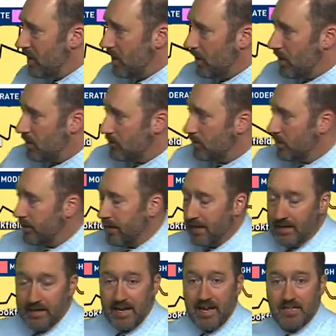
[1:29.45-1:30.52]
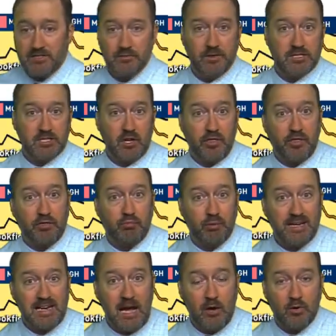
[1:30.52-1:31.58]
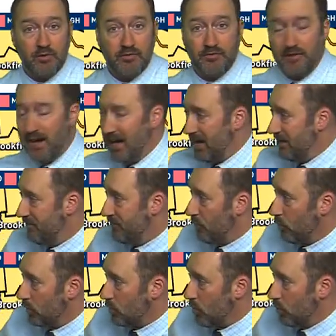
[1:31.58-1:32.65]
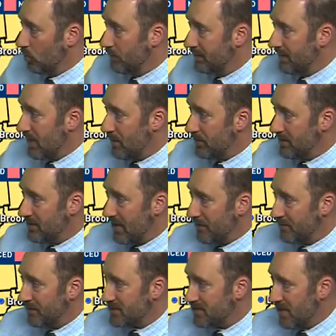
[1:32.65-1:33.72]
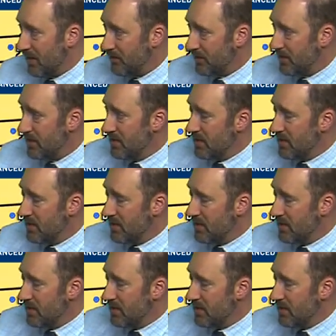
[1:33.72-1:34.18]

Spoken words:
An enhanced risk, a 3 out of 5 for Cortland County, Tompkins County,